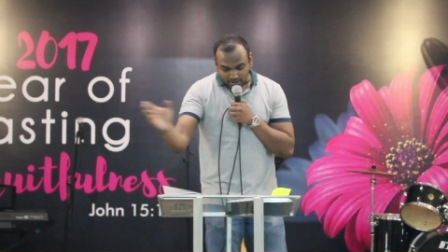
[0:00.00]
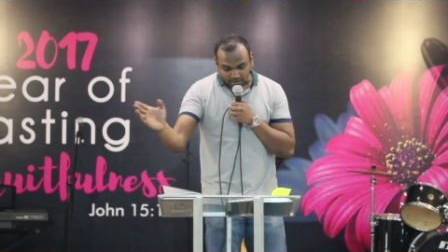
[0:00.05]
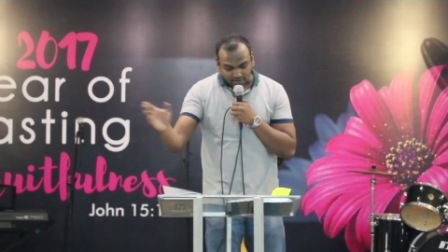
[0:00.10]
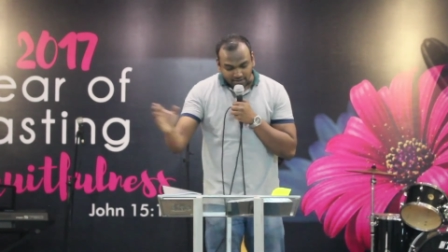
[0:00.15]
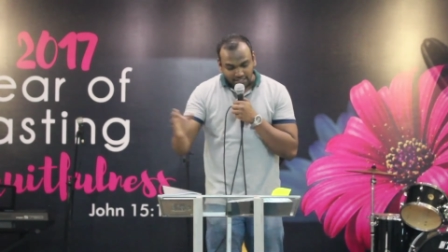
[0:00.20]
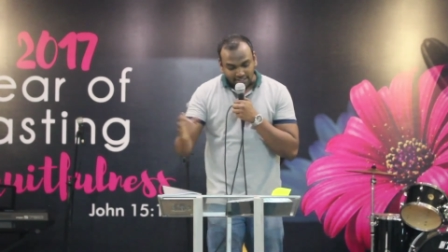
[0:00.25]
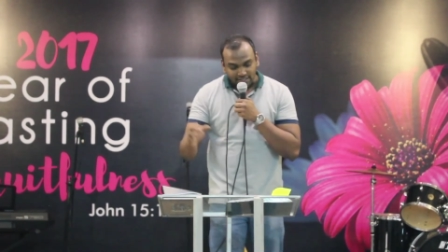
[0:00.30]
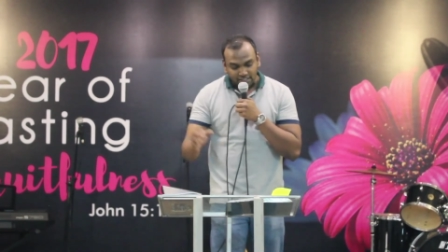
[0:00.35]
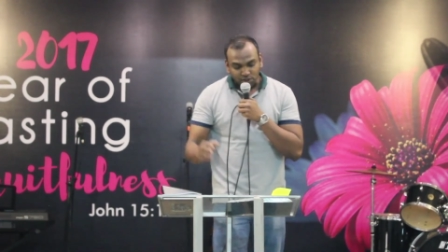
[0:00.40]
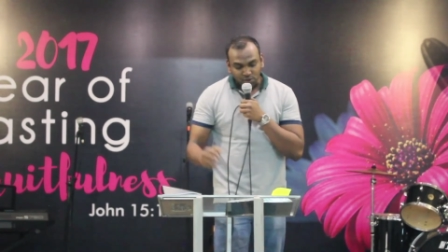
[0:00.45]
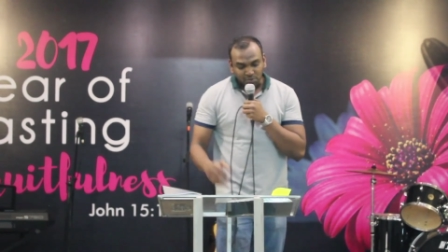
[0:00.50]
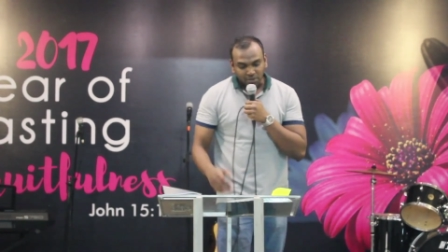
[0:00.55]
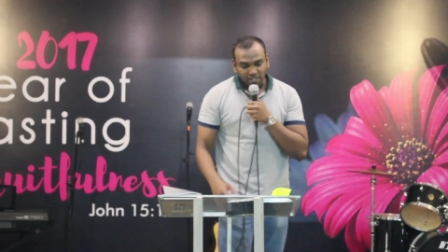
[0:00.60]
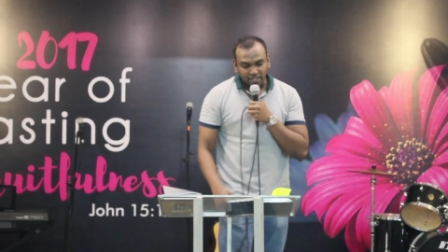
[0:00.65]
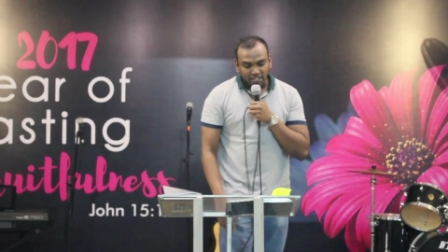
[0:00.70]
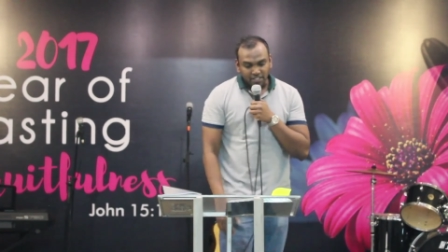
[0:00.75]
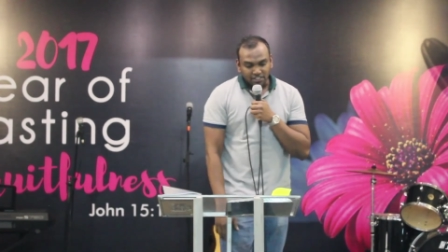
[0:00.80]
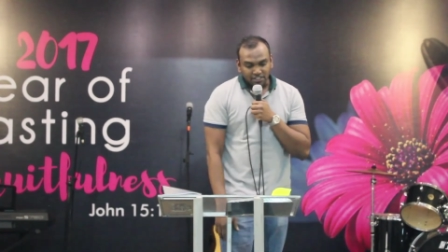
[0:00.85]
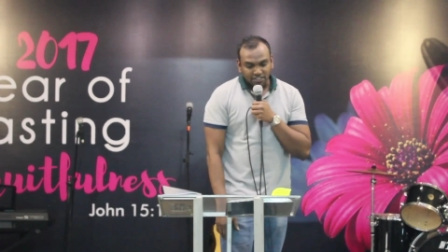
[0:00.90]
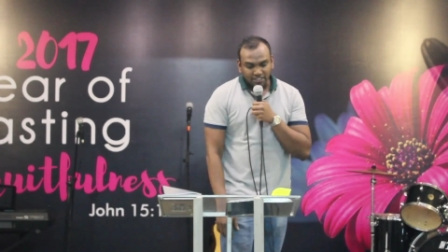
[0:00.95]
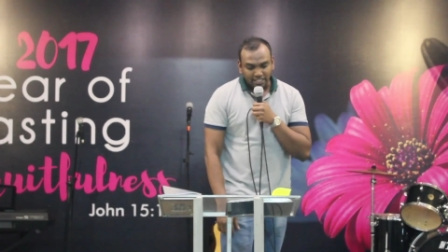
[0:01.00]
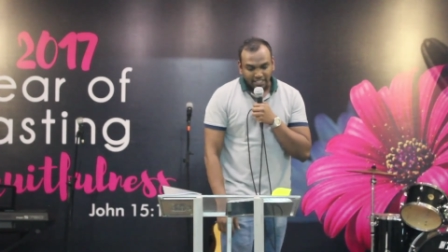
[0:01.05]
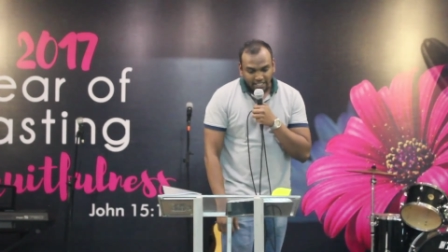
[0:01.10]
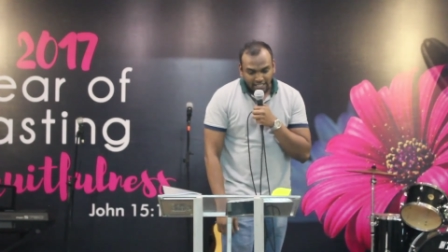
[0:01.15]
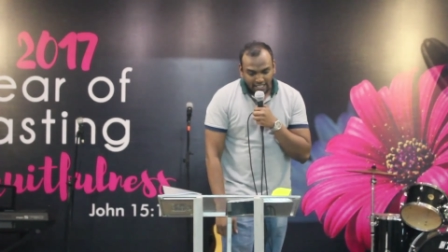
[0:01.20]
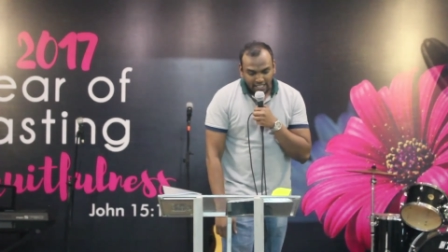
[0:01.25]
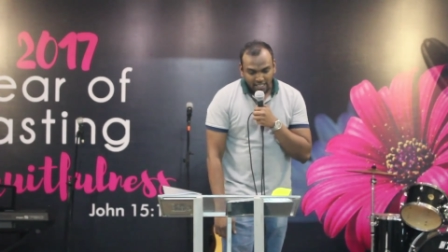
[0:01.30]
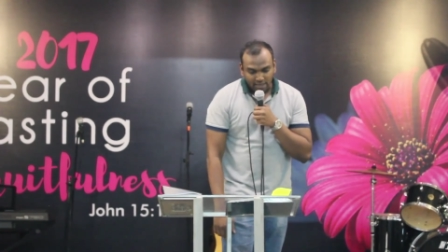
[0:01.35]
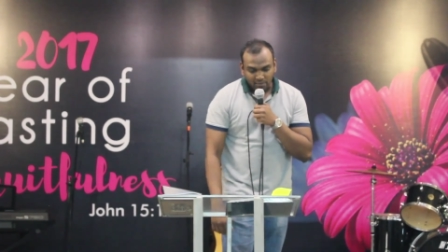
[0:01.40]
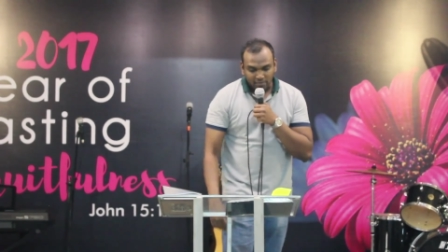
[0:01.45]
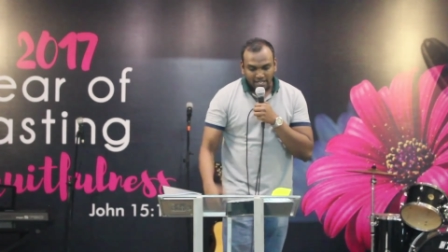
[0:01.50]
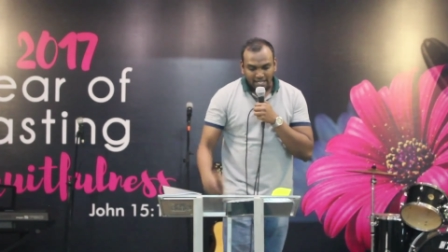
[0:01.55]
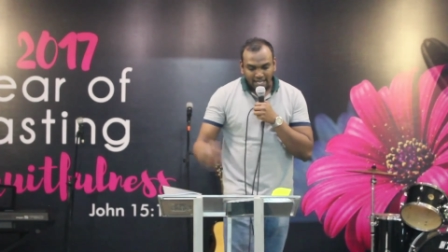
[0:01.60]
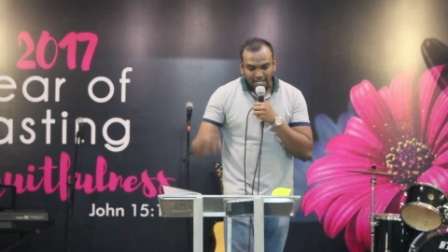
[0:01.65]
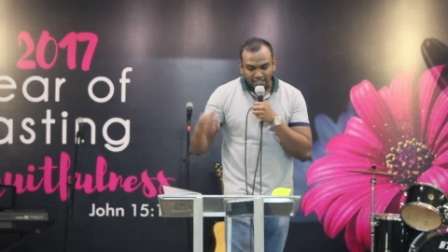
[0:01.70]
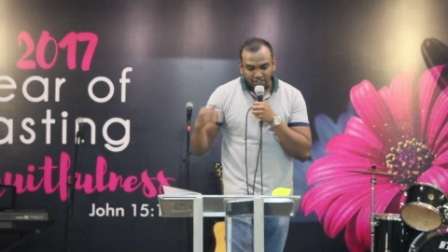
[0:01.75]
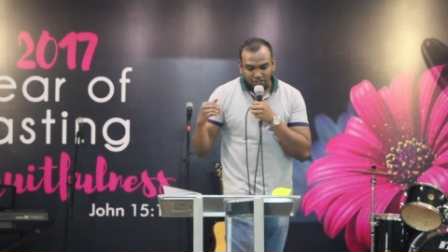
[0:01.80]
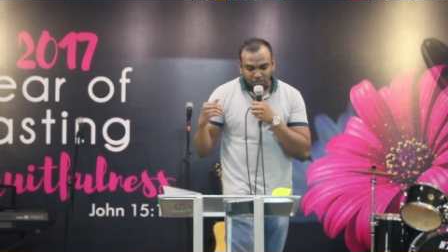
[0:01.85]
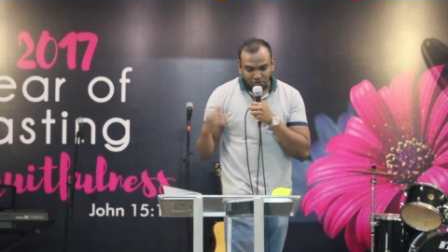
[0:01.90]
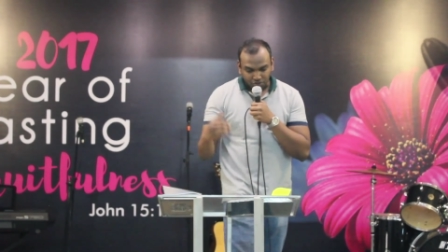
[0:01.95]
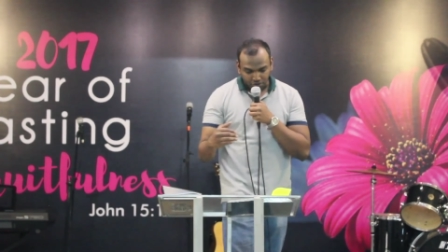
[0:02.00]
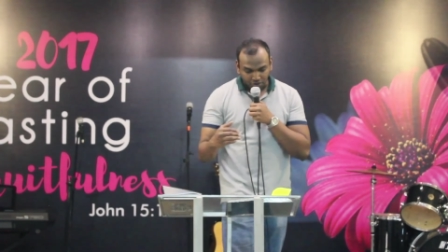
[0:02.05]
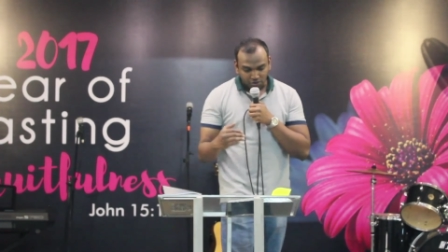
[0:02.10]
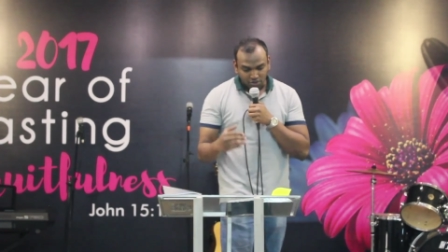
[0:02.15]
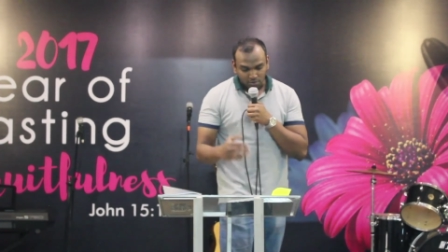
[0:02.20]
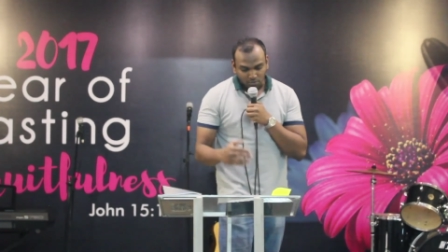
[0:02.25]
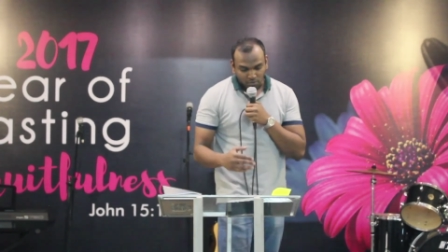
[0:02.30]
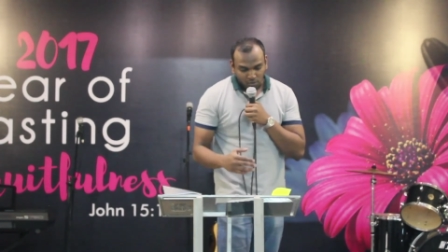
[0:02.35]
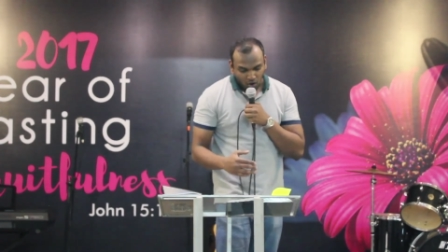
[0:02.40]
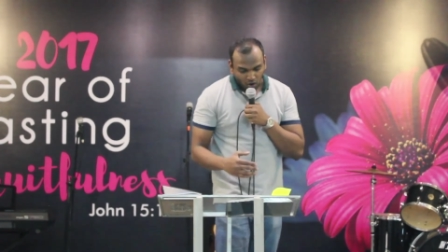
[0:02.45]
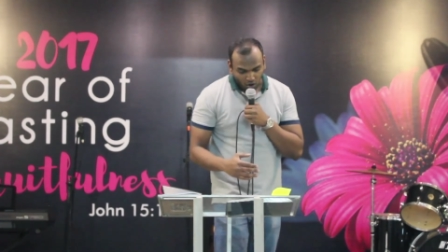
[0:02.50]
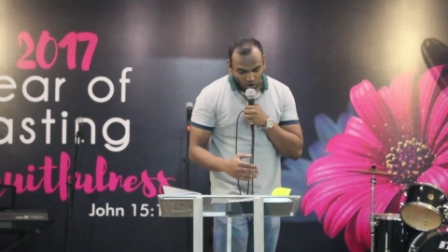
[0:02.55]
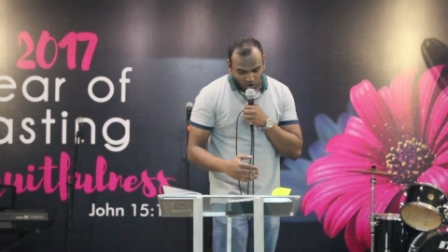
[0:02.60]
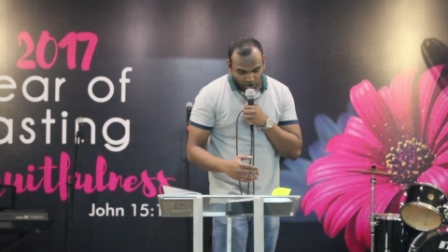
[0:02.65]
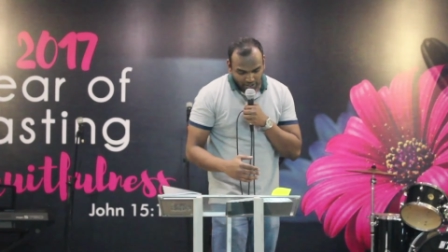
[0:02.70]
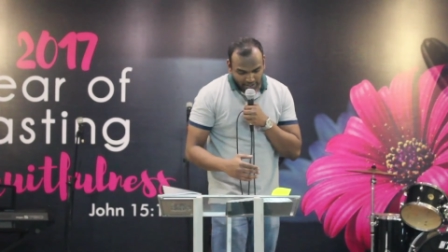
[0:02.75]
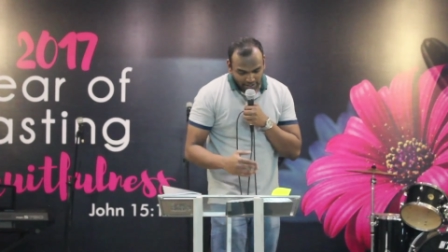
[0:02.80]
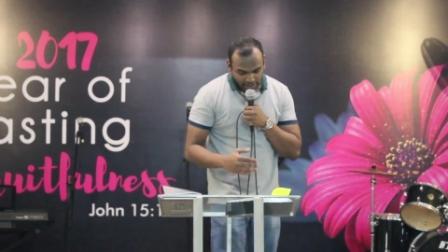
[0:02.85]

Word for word: Then the spirit screamed and threw the boy